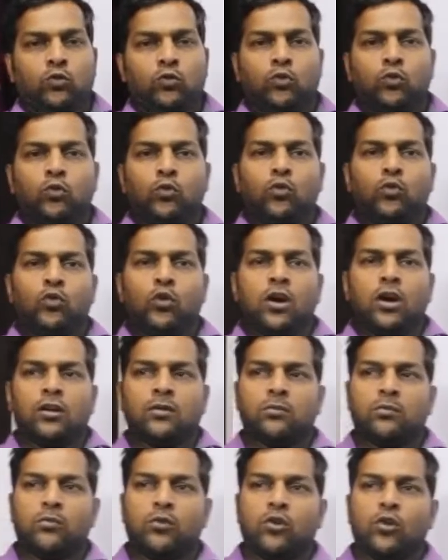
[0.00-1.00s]
two
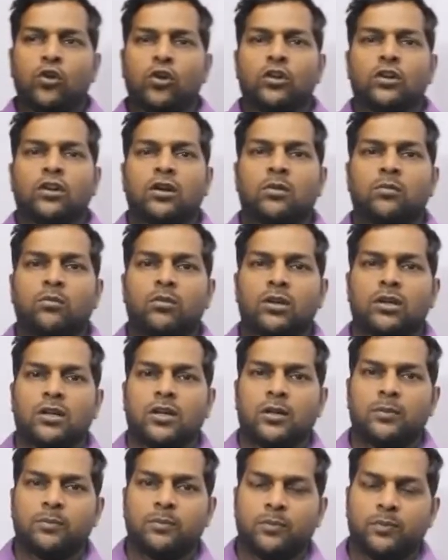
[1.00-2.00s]
or more number
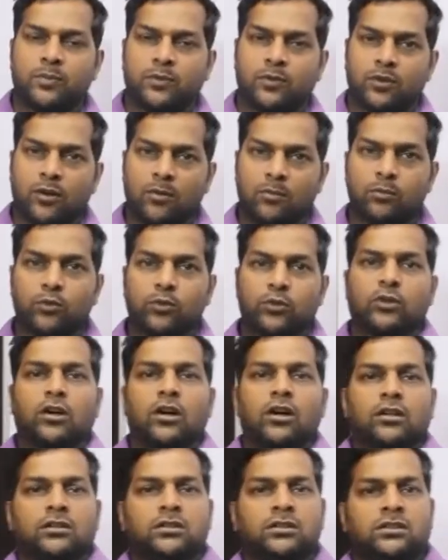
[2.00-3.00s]
of
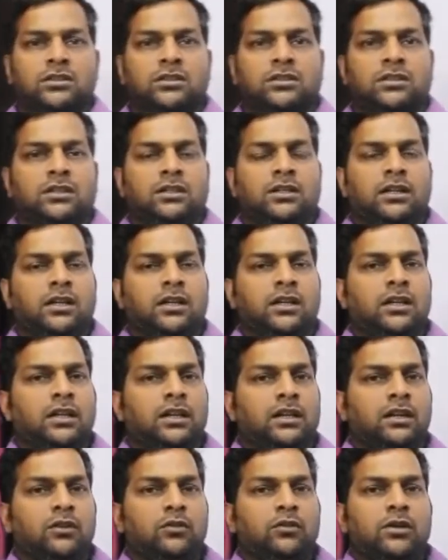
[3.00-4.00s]
computers
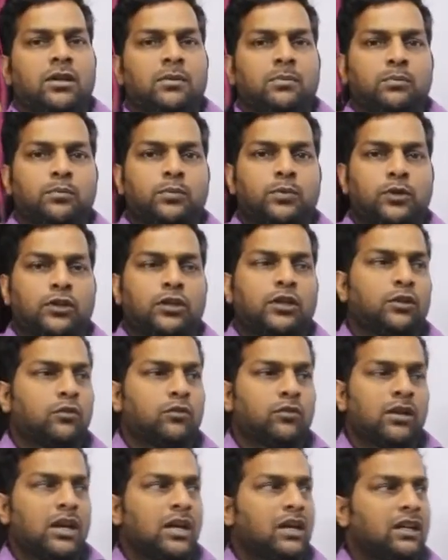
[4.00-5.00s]
into a
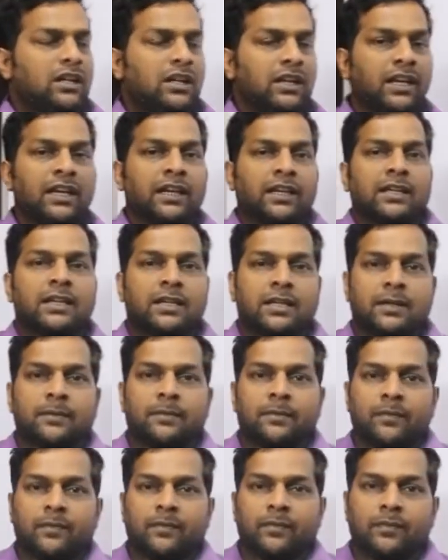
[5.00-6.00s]
particular link,
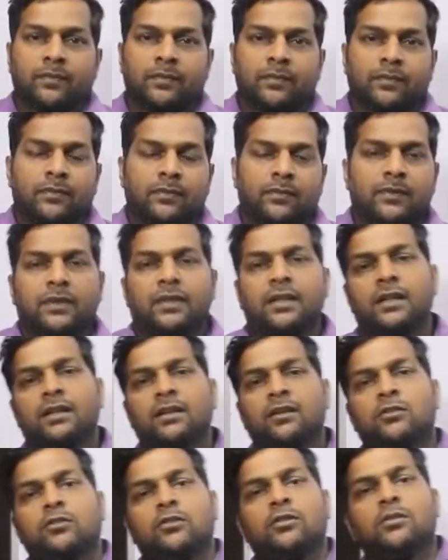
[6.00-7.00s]
then
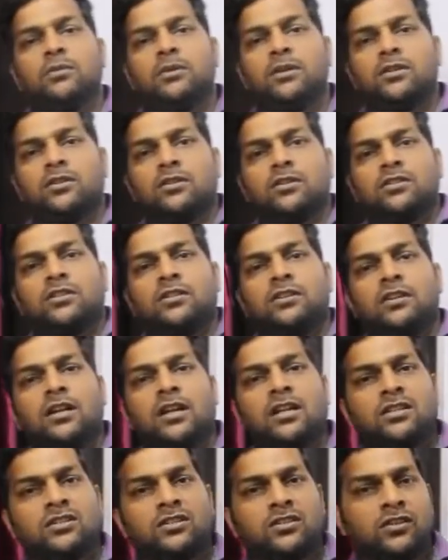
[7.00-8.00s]
it will be considered
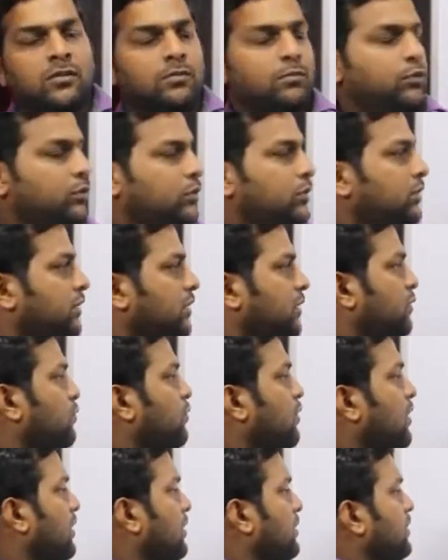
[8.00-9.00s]
as computer
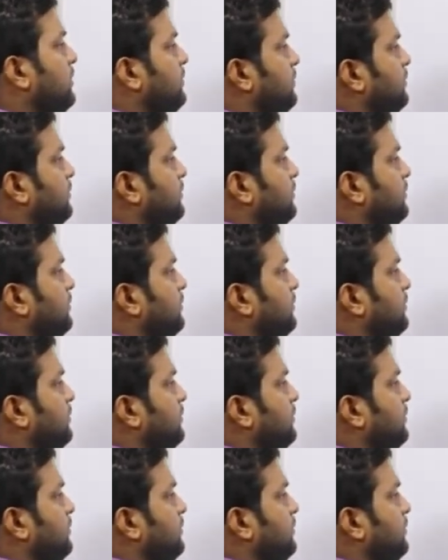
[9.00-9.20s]
network.